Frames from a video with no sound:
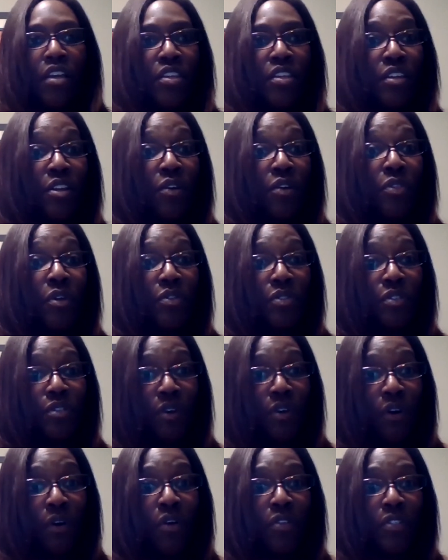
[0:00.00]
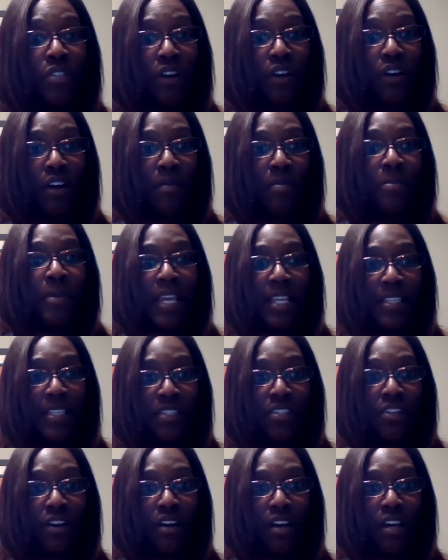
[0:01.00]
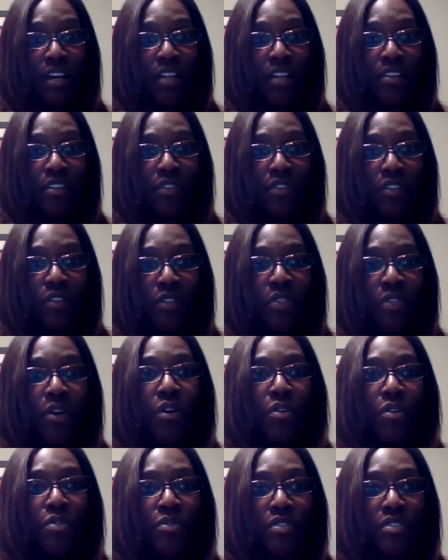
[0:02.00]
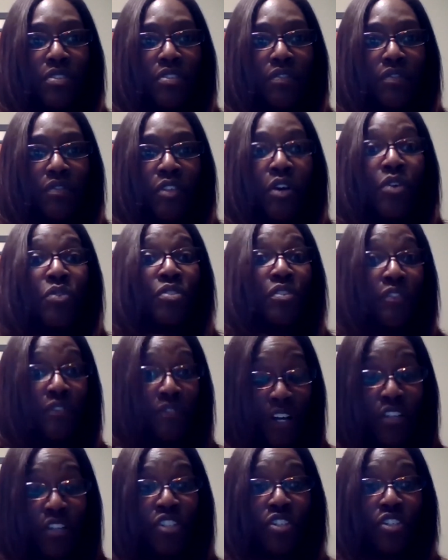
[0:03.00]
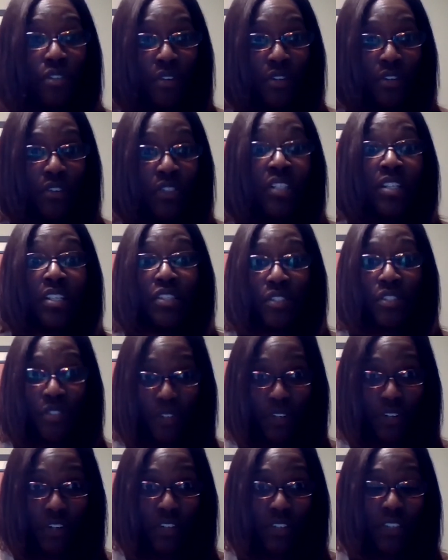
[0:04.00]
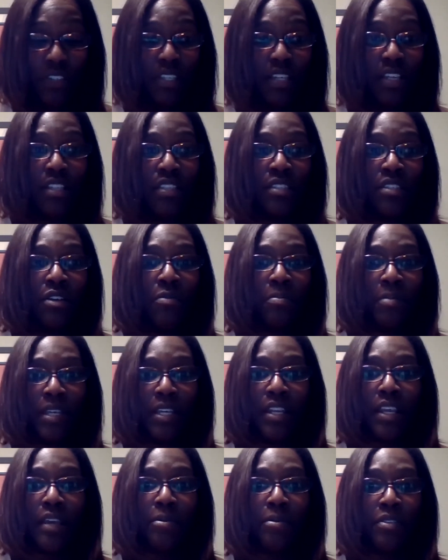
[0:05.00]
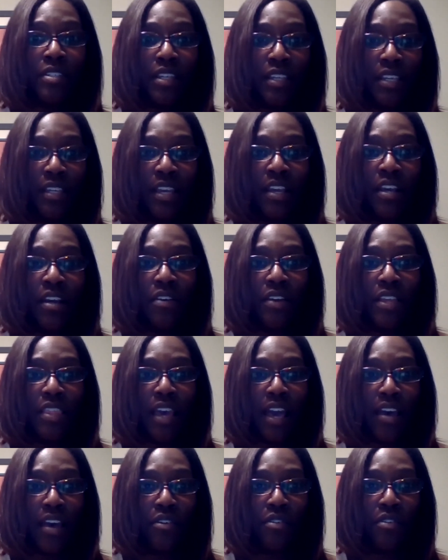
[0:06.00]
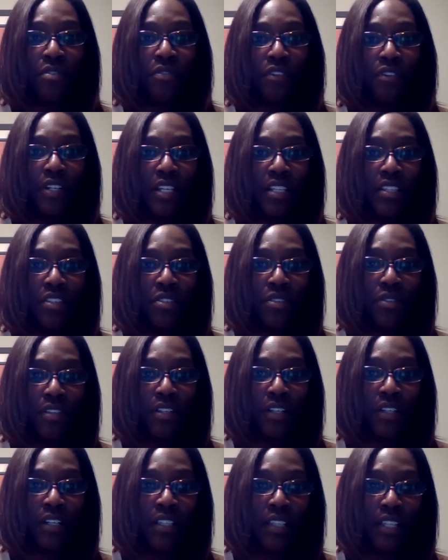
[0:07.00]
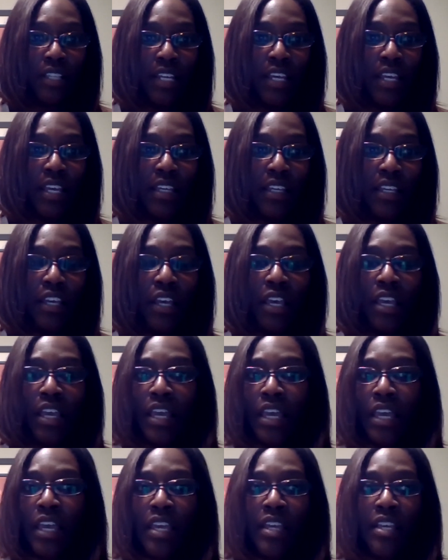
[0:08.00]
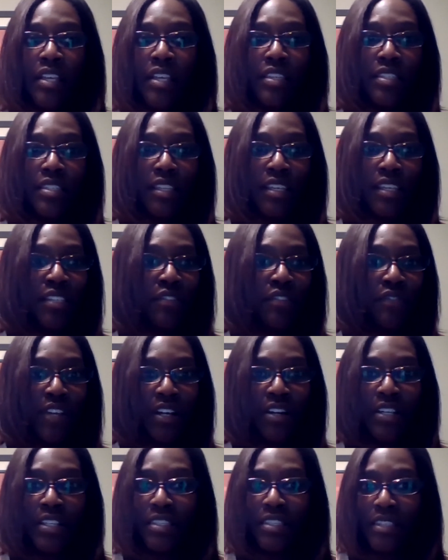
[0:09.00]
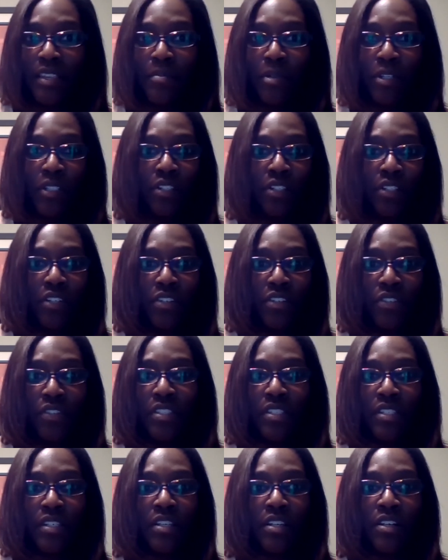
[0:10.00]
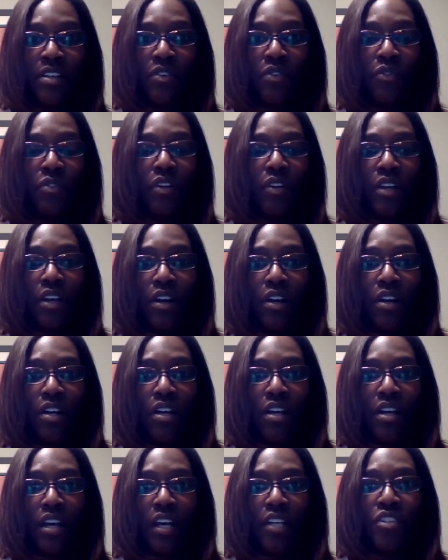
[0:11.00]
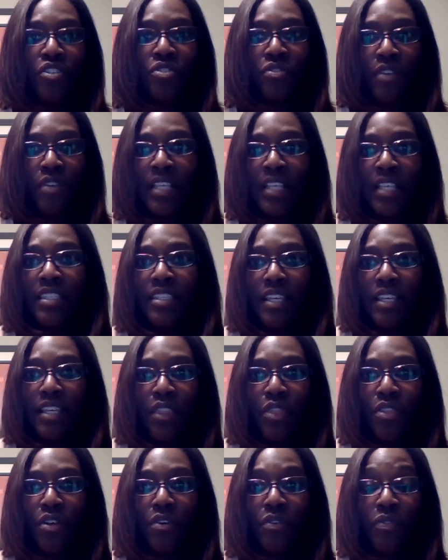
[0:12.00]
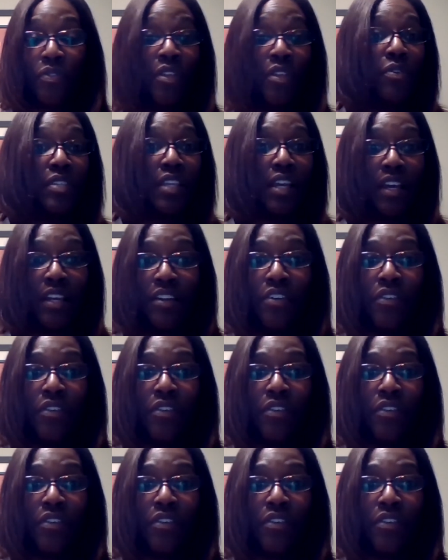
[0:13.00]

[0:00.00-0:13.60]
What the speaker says: those goals are based on those functional concerns. And so being able to carry that over into the clinic is very similar. You're still addressing those